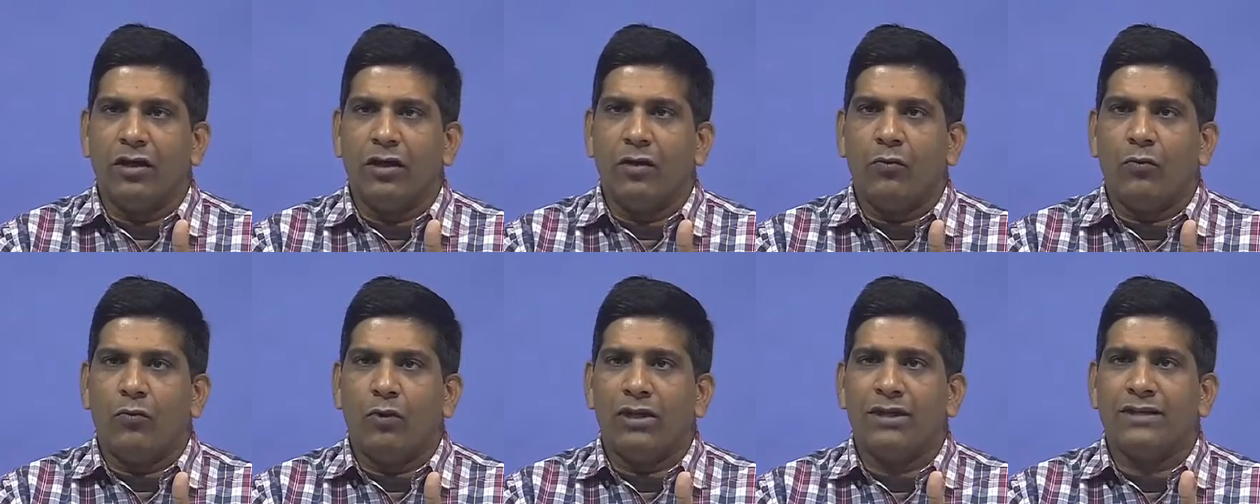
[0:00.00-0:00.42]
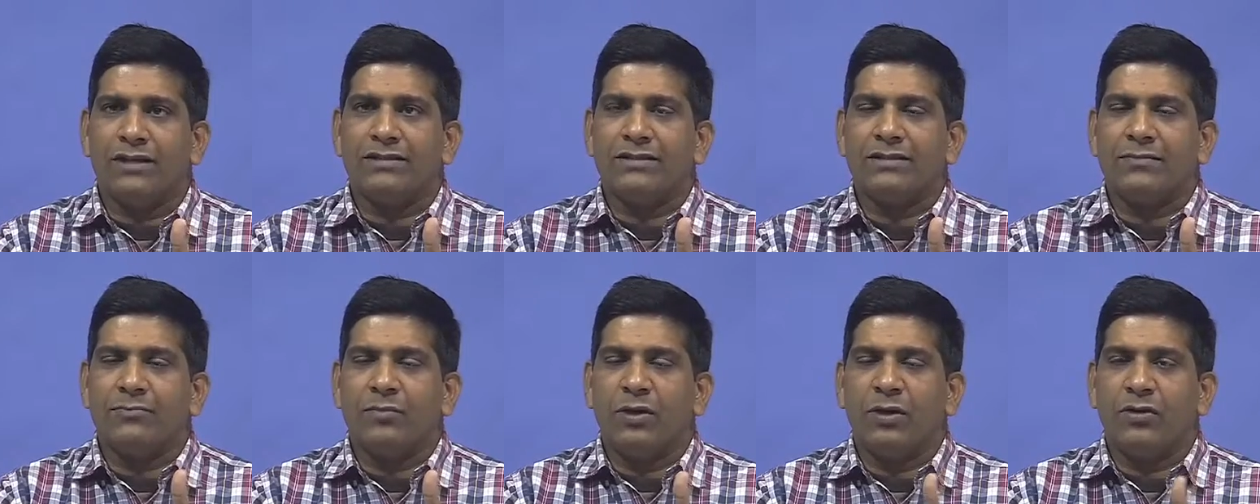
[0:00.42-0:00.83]
what is
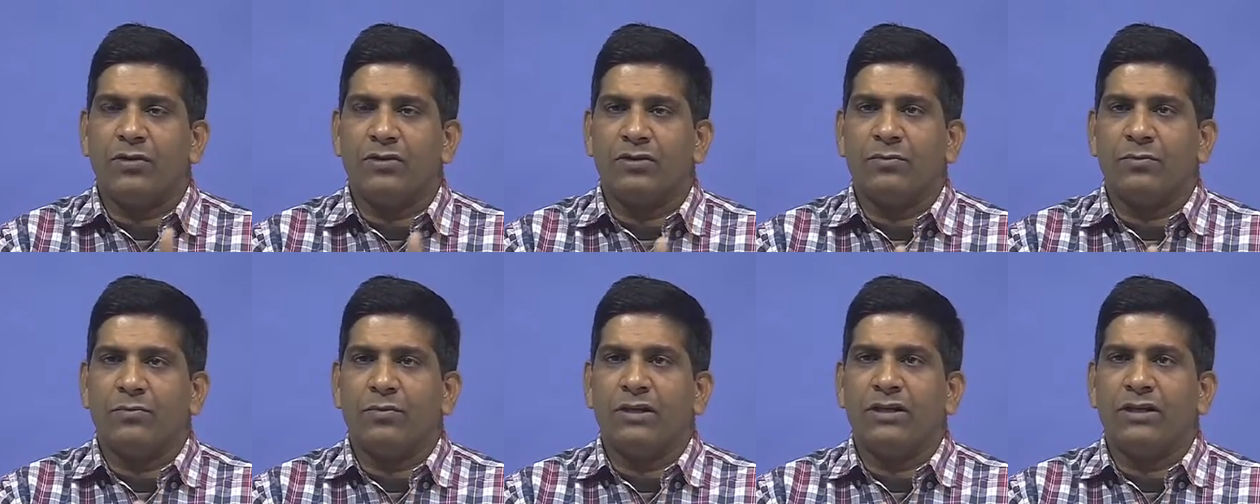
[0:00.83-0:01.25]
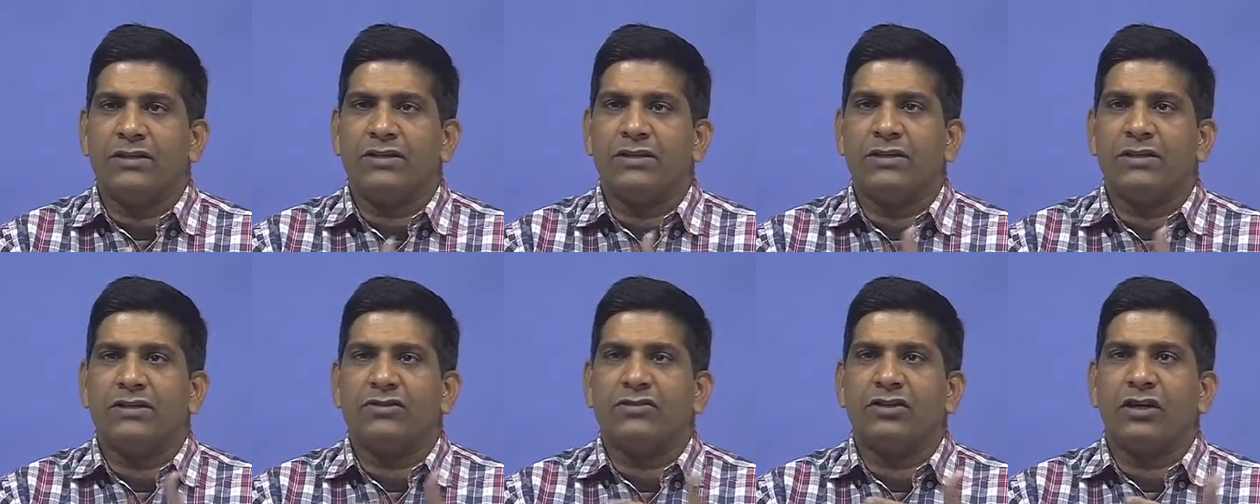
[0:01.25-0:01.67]
because this
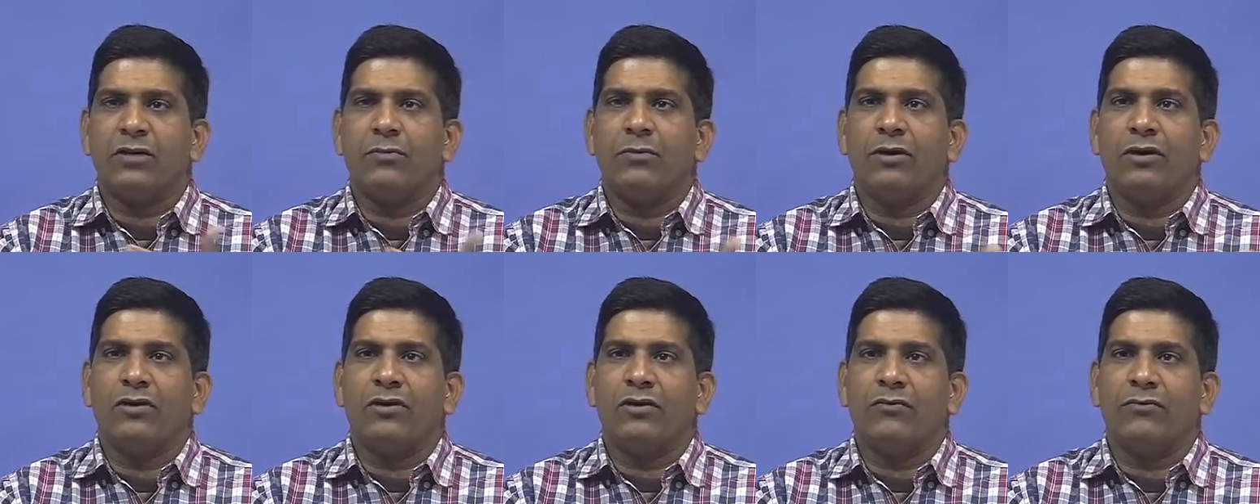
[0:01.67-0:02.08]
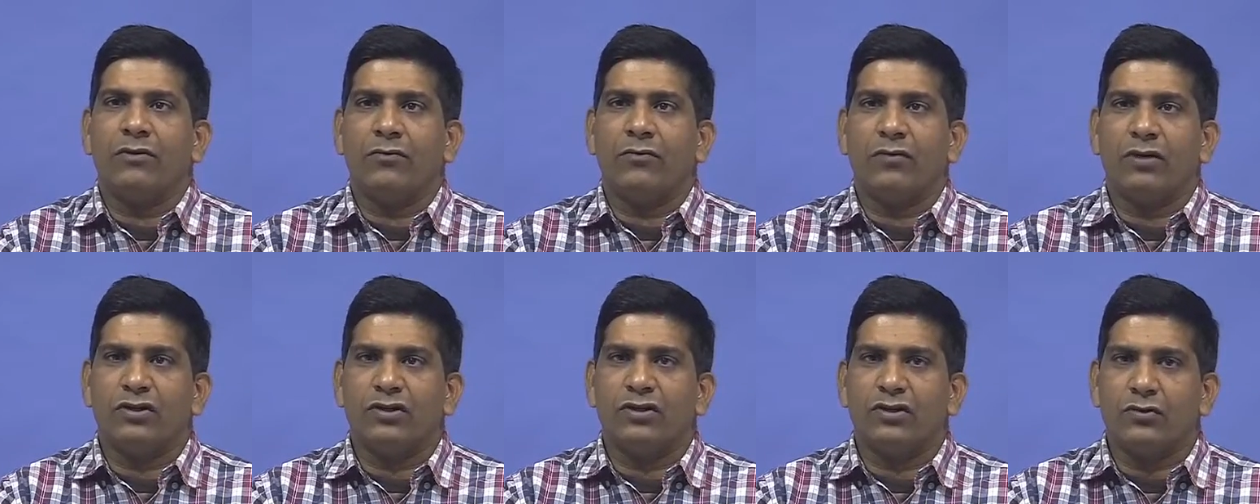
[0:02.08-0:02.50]
stream and river
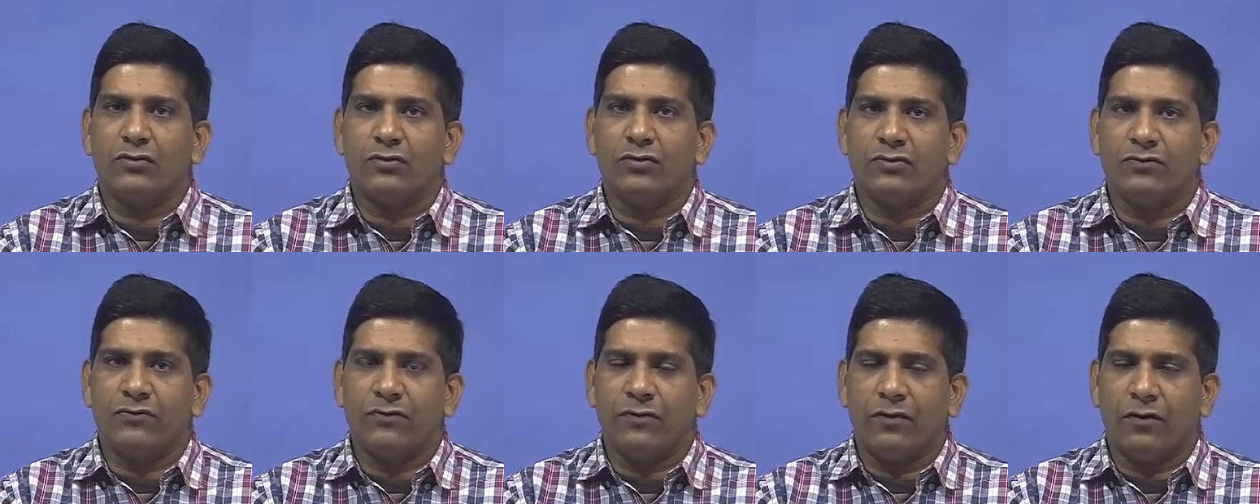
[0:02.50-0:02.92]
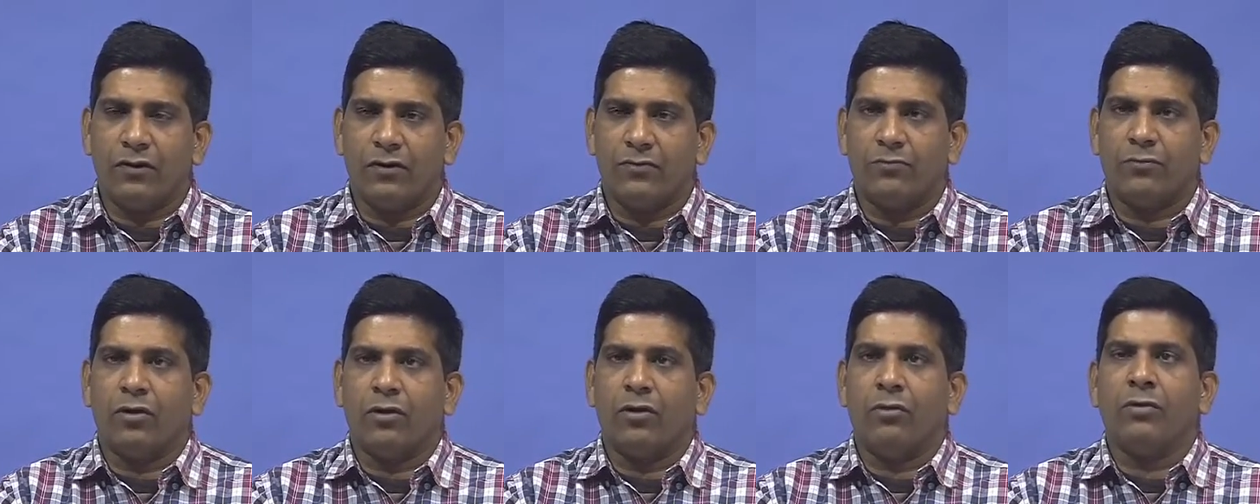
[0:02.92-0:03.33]
was used for
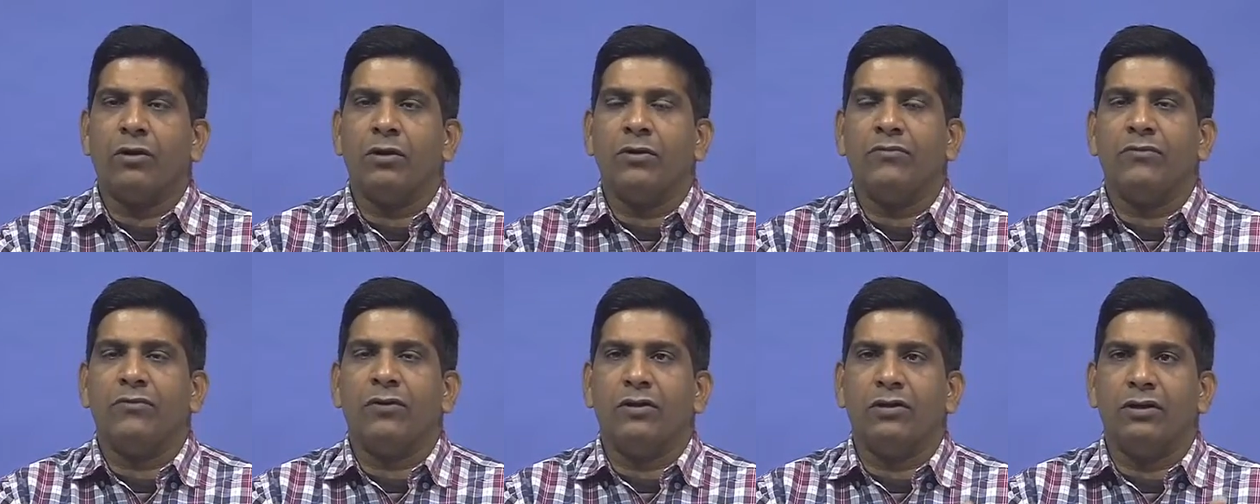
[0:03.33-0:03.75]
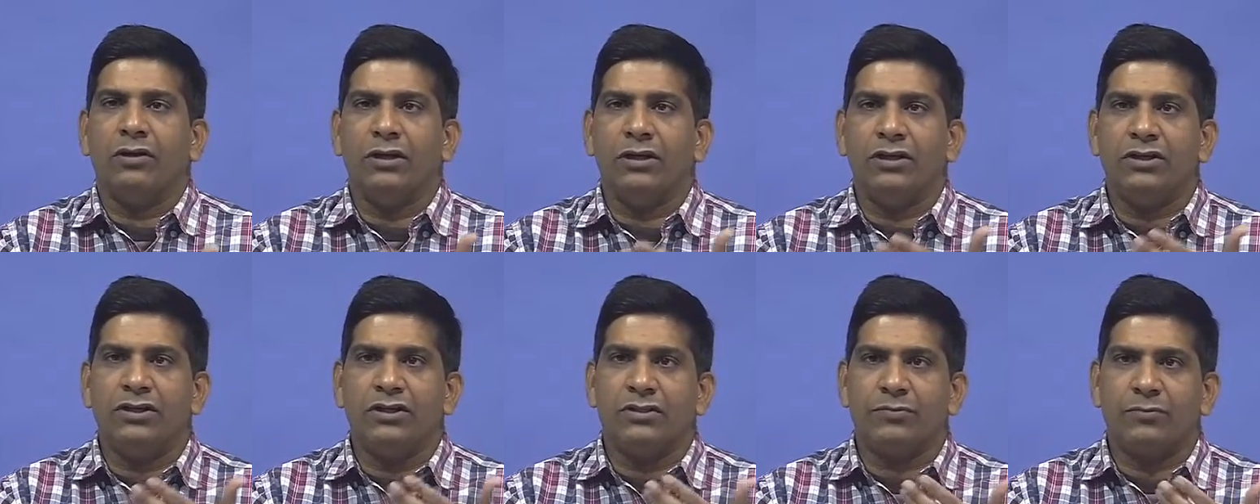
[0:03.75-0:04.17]
probably for
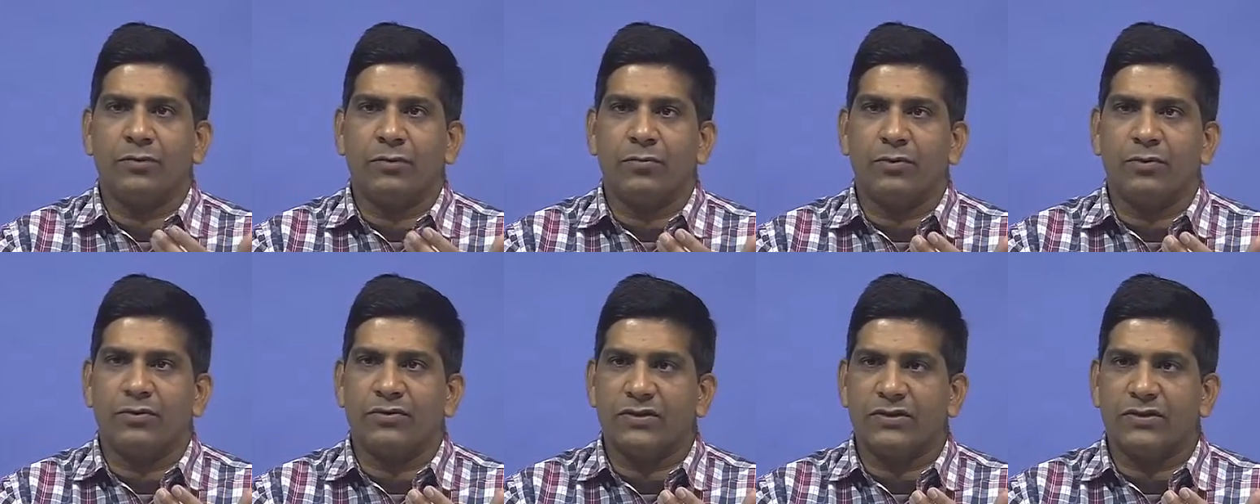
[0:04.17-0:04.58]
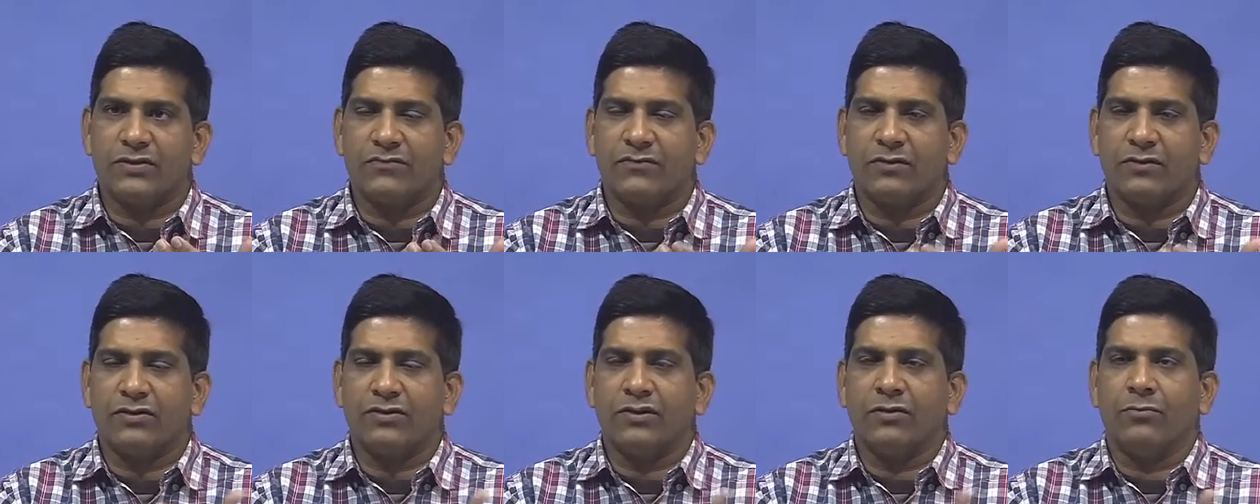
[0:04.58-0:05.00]
religious purposes,
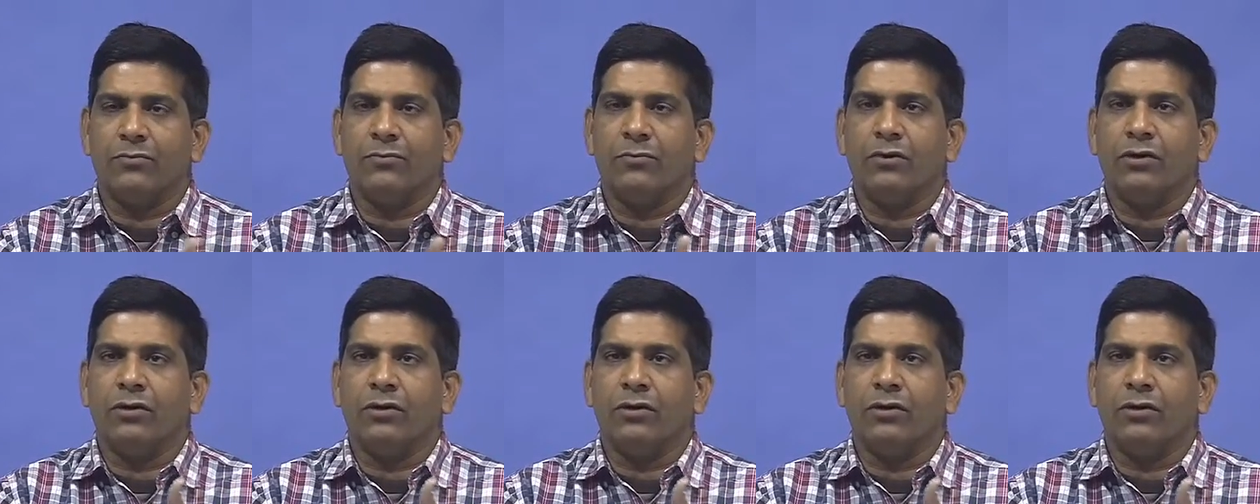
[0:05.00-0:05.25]
for some